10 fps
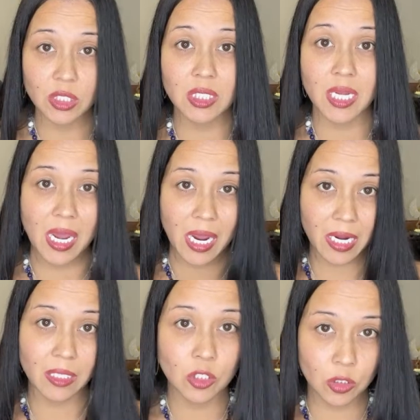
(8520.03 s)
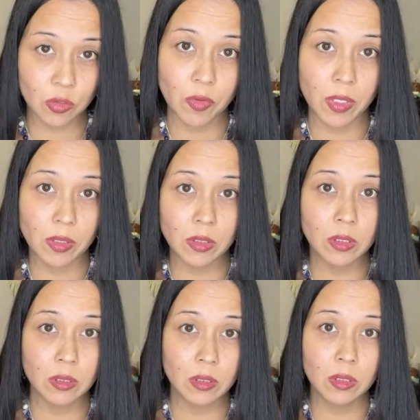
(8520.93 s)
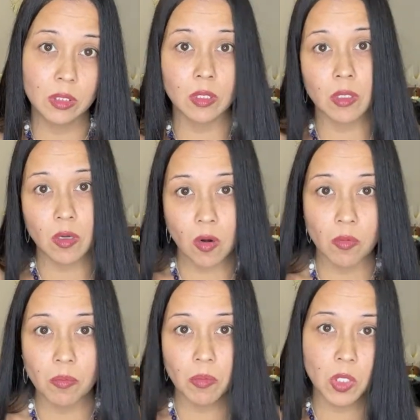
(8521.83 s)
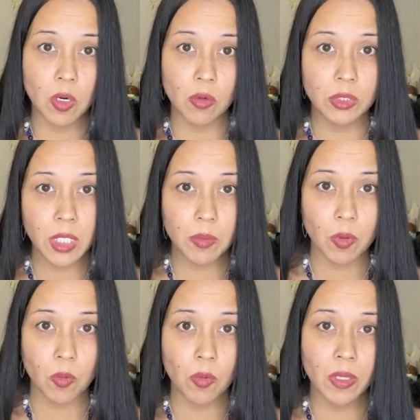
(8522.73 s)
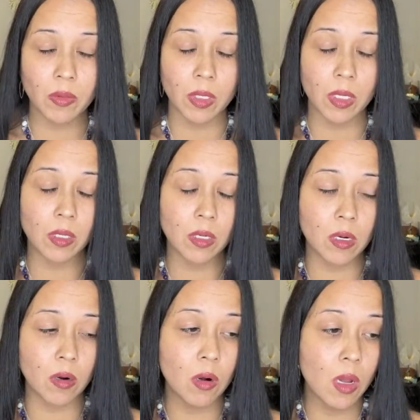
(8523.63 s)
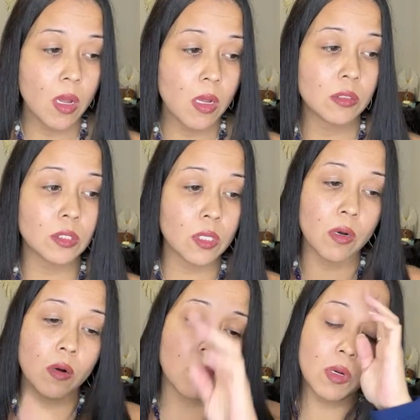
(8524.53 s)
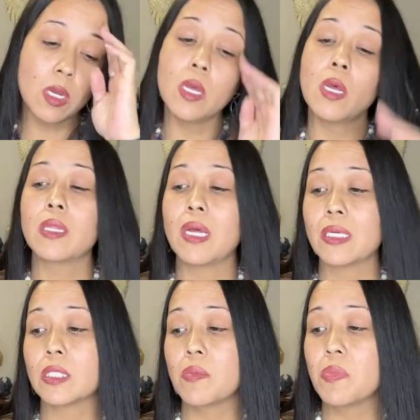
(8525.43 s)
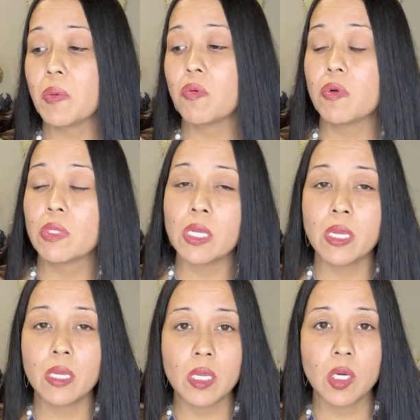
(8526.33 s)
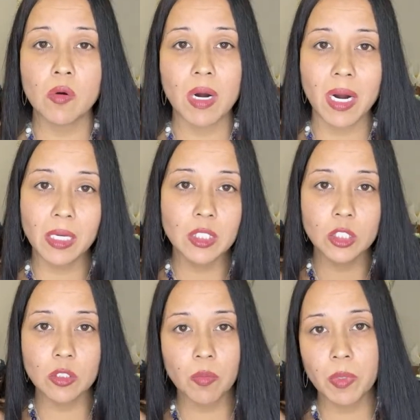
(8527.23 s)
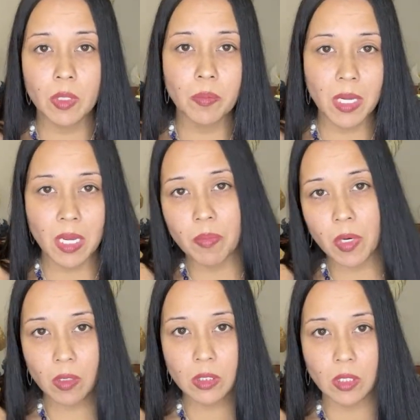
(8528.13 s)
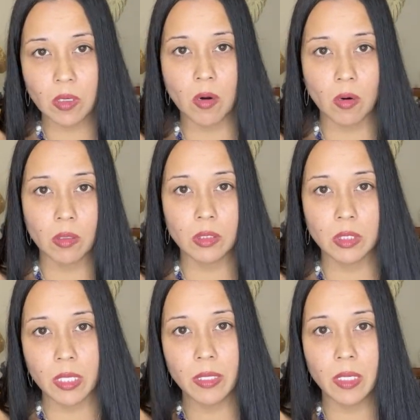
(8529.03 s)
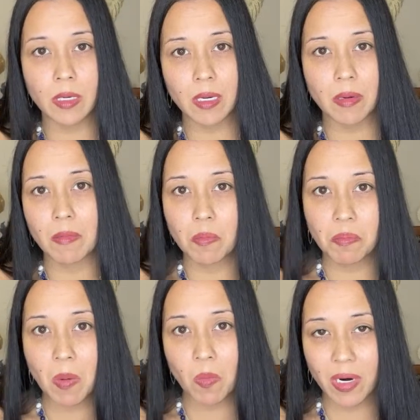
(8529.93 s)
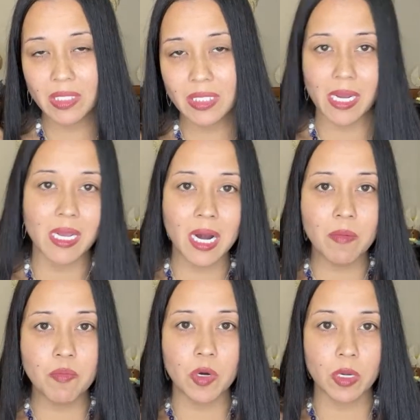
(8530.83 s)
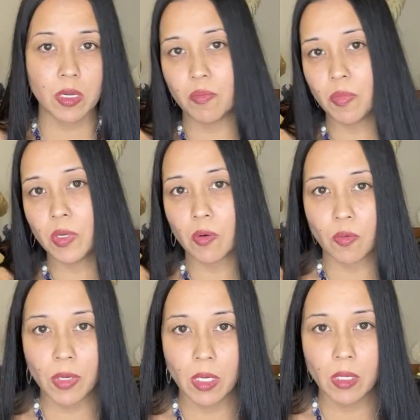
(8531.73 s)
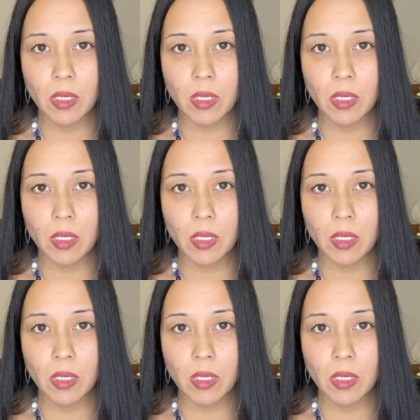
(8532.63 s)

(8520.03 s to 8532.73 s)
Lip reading: to add to it to go, deeper with it. So, like some people would think, I can just open up a box of cards and then memorize that guidebook and be able to read.